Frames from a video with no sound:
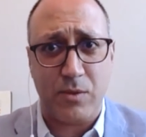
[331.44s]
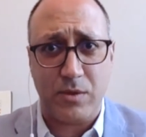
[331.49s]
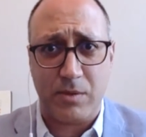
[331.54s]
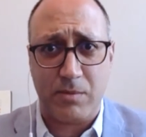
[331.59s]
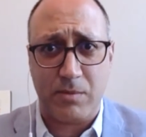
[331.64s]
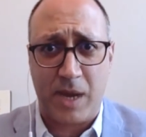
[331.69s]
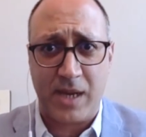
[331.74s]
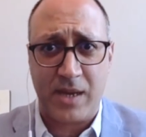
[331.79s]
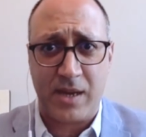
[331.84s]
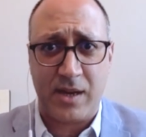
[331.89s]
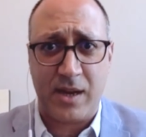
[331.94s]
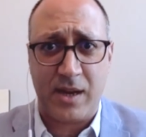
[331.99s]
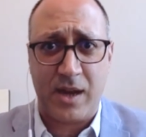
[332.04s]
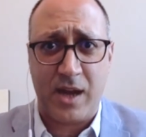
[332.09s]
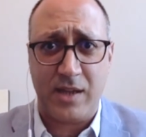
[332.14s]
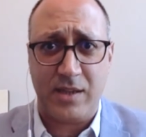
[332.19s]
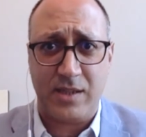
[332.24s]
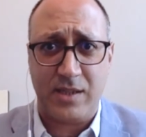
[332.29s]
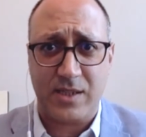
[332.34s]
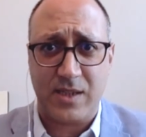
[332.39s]
Mike and
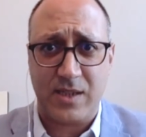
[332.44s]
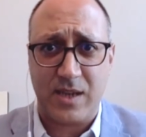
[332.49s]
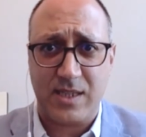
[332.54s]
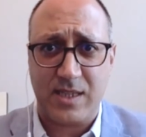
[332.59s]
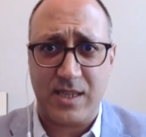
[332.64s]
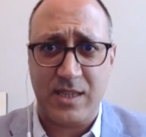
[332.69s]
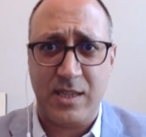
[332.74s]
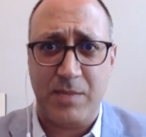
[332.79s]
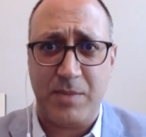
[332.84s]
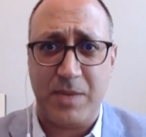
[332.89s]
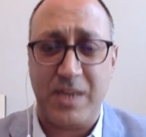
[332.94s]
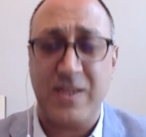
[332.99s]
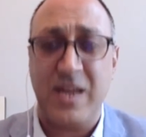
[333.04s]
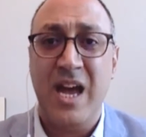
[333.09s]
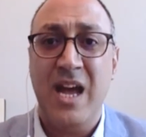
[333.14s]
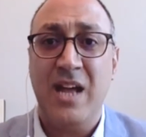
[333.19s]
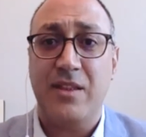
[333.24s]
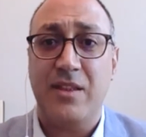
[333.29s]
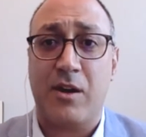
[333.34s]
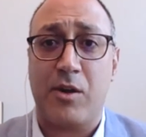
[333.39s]
I discussed in the piece,
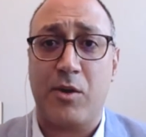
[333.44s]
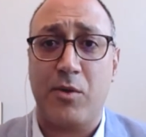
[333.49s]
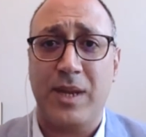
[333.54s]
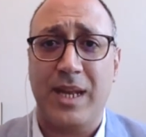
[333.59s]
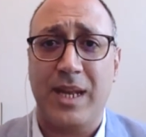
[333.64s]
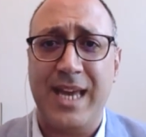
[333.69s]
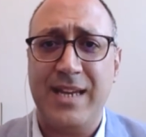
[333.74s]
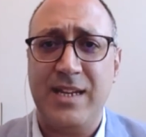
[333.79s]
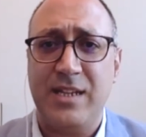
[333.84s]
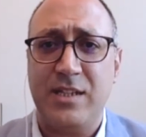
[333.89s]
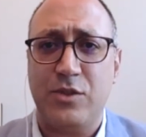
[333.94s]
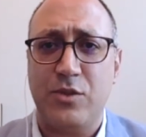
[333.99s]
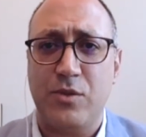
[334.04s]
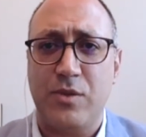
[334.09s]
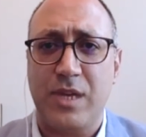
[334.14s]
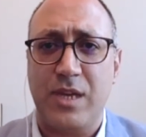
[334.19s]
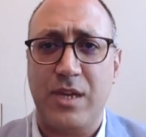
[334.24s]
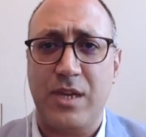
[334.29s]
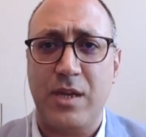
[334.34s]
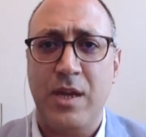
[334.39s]
that are related to
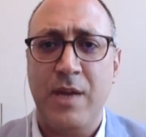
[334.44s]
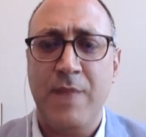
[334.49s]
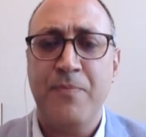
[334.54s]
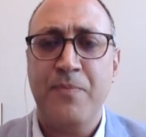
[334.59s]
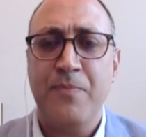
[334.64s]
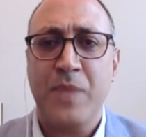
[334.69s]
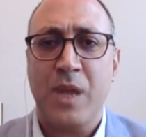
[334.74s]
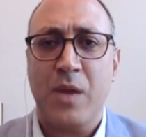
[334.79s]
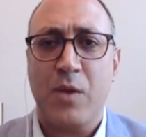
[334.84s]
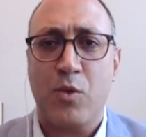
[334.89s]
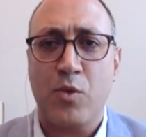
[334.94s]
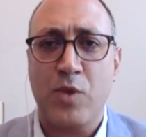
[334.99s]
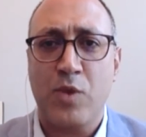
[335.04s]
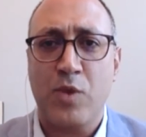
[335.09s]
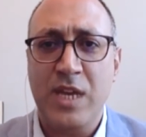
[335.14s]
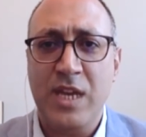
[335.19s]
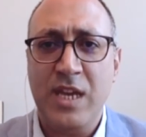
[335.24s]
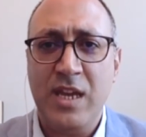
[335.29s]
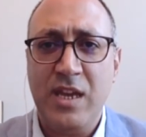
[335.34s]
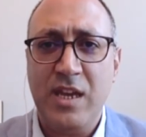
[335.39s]
the
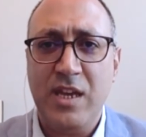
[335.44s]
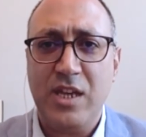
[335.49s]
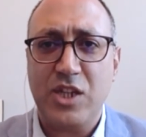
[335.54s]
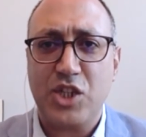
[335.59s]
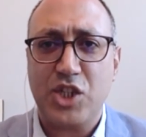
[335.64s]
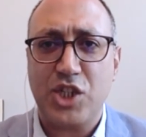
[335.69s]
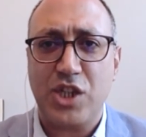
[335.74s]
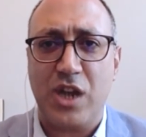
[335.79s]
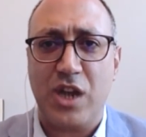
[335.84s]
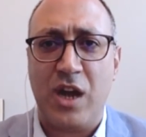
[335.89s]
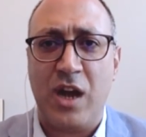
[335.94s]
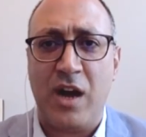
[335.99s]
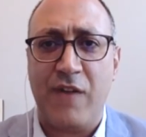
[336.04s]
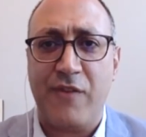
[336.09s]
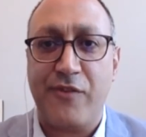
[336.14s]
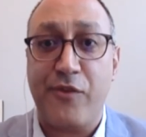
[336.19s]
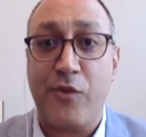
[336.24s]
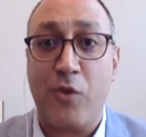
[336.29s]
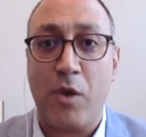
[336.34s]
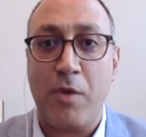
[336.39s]

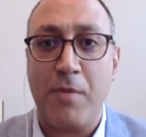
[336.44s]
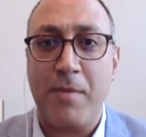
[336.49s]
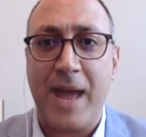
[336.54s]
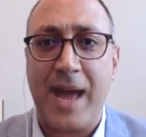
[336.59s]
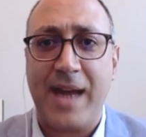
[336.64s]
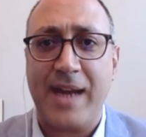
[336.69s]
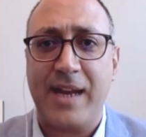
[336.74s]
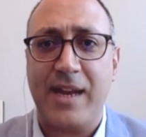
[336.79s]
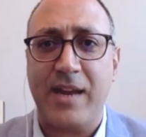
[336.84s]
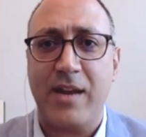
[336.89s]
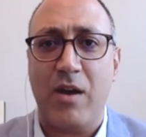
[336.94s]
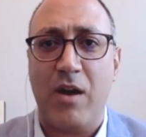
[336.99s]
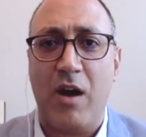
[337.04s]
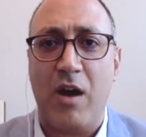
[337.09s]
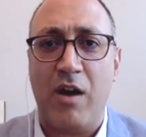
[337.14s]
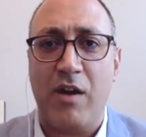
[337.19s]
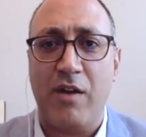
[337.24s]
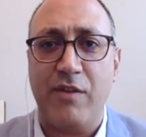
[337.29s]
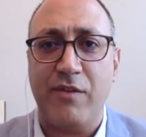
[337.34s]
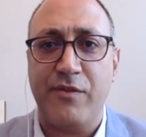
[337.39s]
reformatting
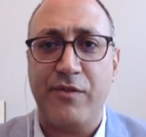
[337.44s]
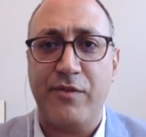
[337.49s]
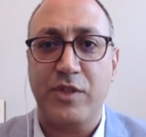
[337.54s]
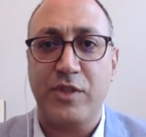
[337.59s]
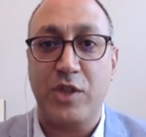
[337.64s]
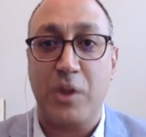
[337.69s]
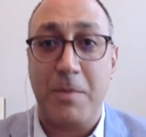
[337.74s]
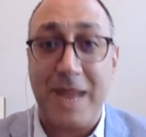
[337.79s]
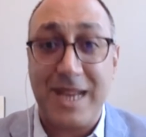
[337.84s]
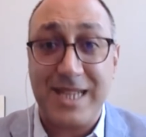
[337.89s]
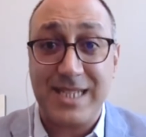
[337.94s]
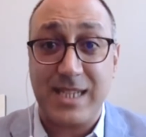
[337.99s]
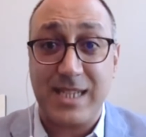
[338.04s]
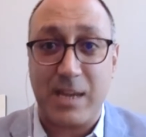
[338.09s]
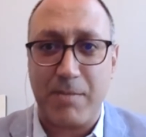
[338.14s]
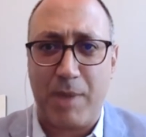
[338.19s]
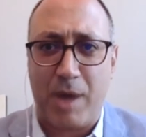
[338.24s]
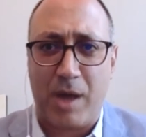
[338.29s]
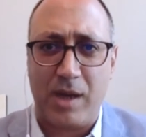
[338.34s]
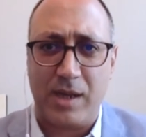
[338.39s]
of
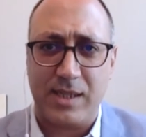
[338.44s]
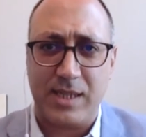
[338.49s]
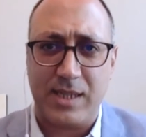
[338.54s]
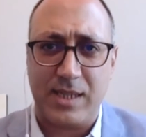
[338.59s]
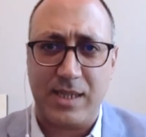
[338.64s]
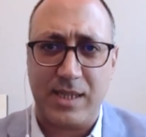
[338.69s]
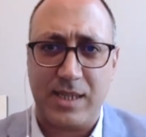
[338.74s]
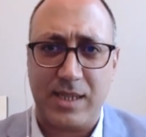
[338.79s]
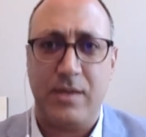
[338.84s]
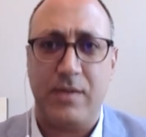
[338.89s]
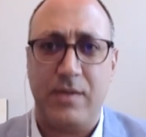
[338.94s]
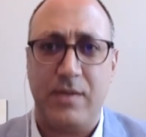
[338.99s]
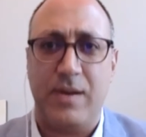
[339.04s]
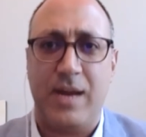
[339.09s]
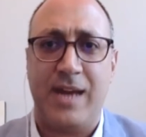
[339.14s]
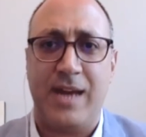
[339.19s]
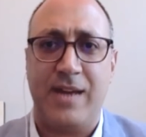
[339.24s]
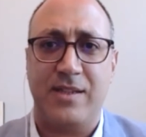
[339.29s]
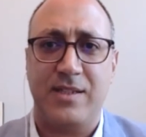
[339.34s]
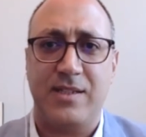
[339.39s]
domestic politics in the
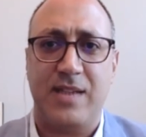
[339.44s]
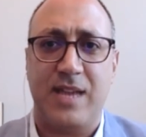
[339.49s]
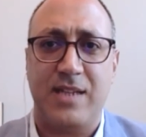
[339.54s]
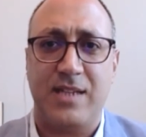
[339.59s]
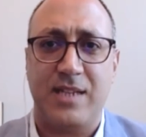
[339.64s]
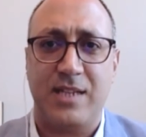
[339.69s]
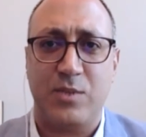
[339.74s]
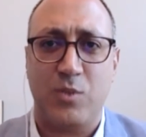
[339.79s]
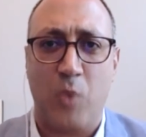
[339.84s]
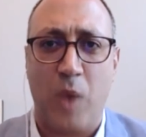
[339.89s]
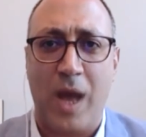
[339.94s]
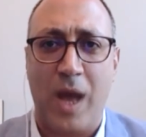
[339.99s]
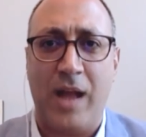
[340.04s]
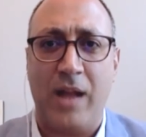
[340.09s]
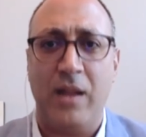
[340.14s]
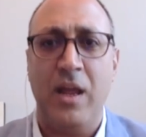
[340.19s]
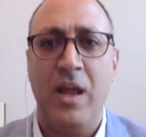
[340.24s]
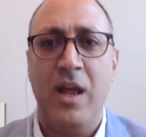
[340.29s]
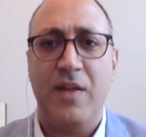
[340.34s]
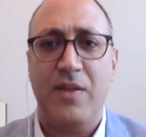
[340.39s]
United States as
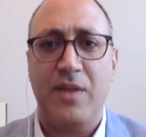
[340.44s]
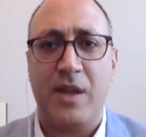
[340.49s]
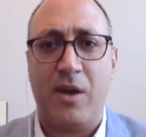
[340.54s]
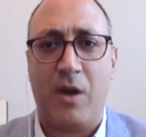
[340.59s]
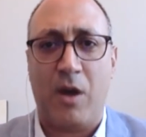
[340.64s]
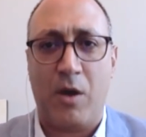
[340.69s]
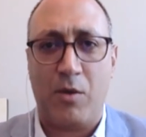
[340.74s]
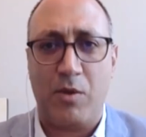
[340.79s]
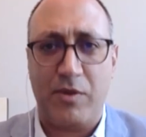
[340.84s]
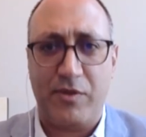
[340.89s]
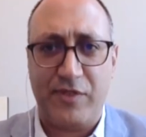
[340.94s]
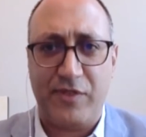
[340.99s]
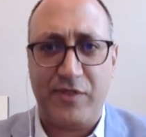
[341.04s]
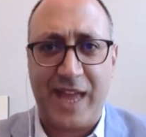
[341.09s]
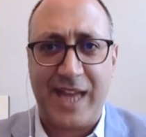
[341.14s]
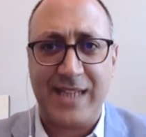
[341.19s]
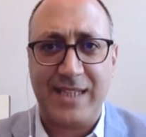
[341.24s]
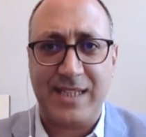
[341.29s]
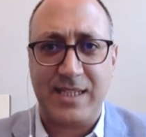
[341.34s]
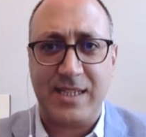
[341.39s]
well, that are
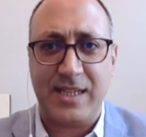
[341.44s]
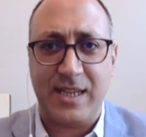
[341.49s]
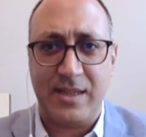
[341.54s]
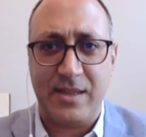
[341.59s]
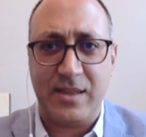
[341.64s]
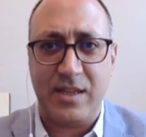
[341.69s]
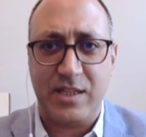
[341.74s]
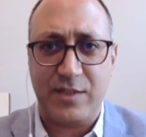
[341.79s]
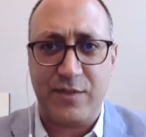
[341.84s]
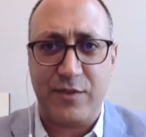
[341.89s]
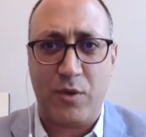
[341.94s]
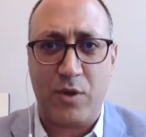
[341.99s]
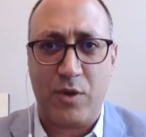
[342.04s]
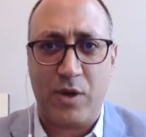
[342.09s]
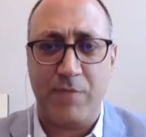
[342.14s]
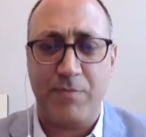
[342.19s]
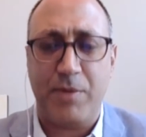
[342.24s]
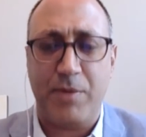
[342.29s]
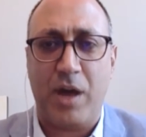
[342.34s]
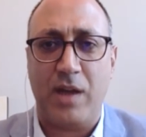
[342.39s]
reflected in this
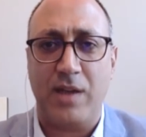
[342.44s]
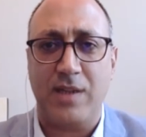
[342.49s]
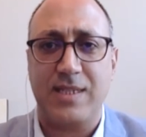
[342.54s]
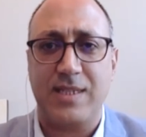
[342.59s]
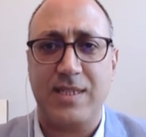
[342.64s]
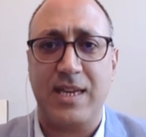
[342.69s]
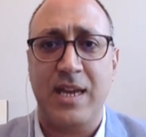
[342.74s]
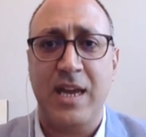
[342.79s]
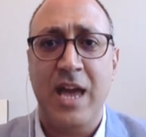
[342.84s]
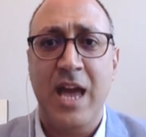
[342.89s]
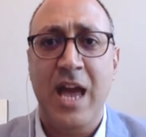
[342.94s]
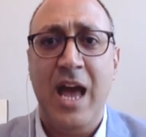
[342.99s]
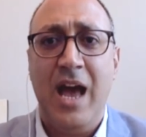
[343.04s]
foreign policy.